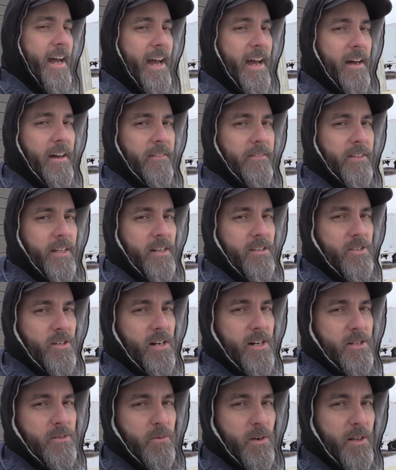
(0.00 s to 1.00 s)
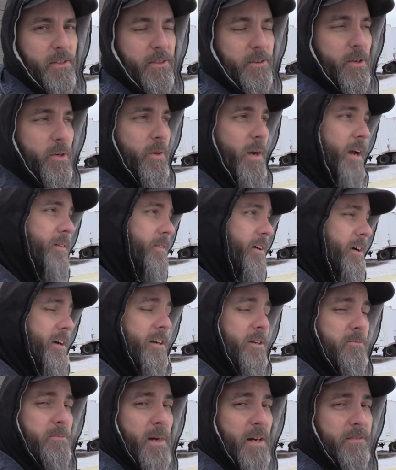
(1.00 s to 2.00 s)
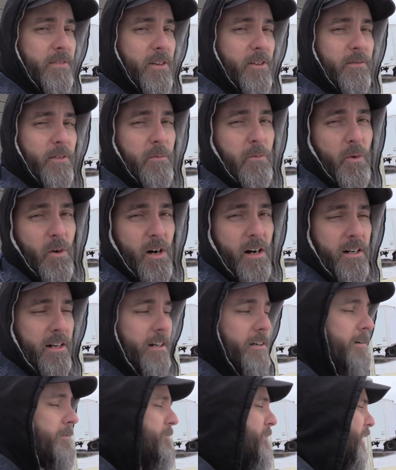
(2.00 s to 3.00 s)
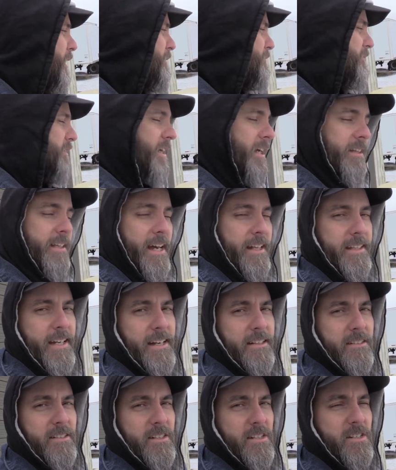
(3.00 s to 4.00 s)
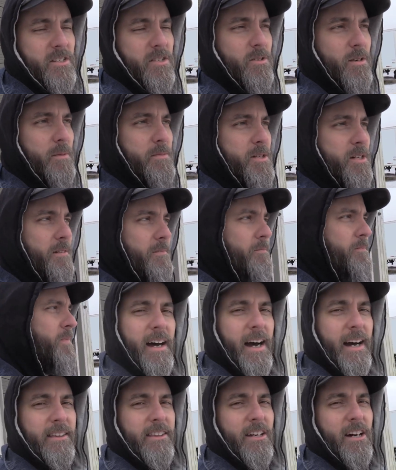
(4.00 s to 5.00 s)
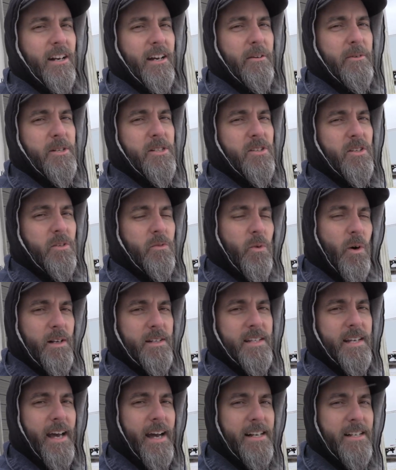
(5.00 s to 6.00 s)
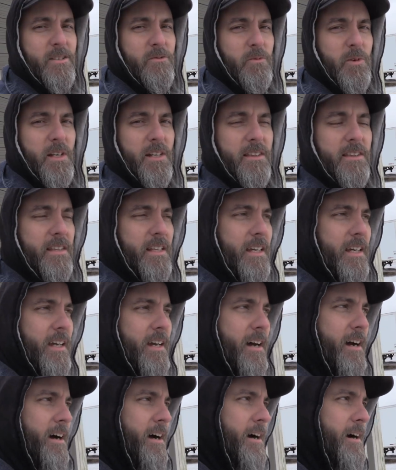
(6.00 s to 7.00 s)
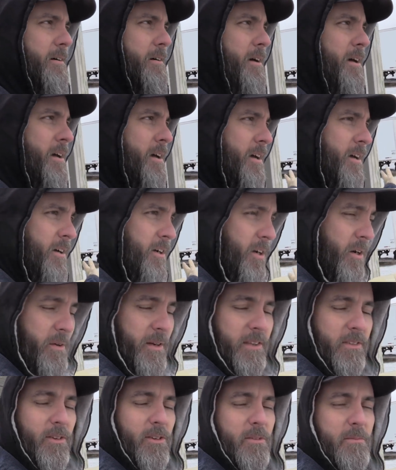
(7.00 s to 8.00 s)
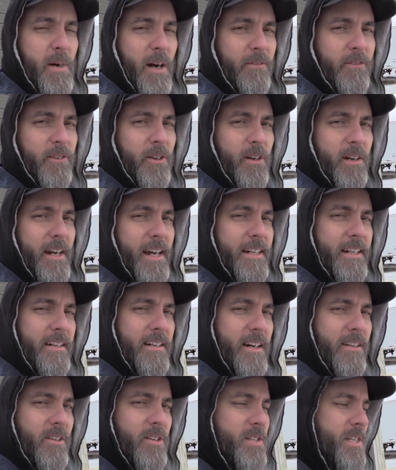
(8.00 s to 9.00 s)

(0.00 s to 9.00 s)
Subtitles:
have the exhaust run through a very good muffler from Walker. I'll link that down in the description. I thought I would do one test with the going through the muffler and another